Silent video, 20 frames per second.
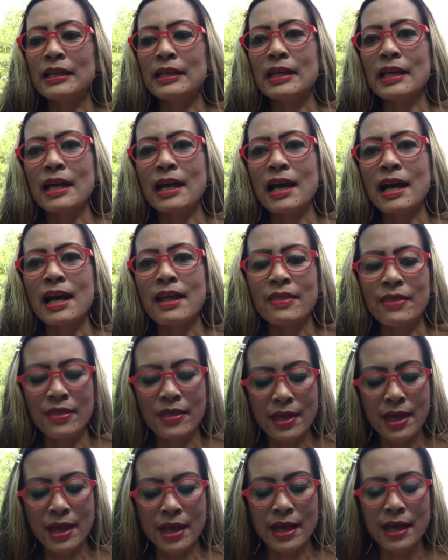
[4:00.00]
Yeah, and
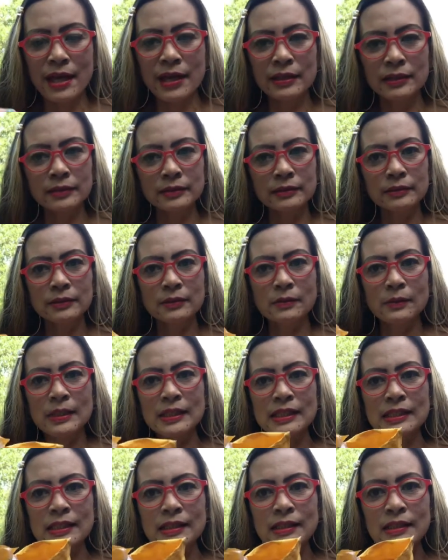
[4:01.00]
then
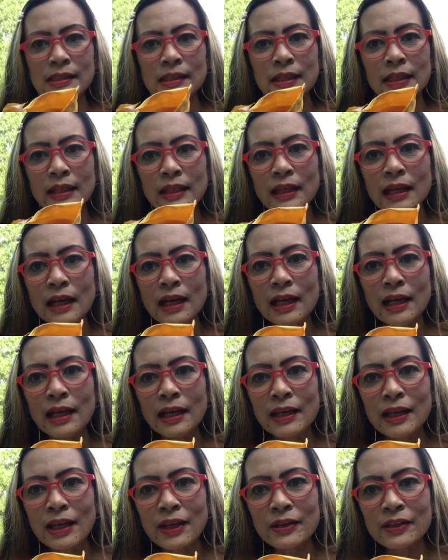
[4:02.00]
what's
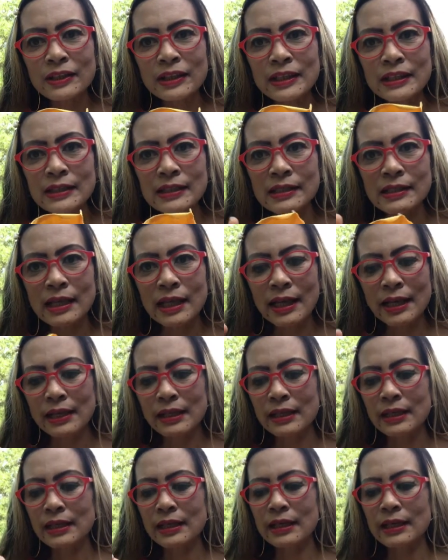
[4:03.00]
another inside
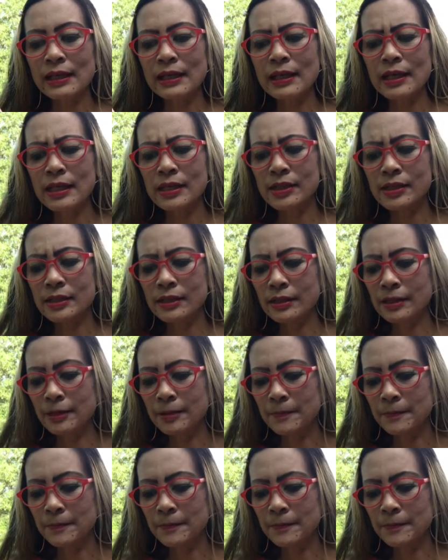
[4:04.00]
is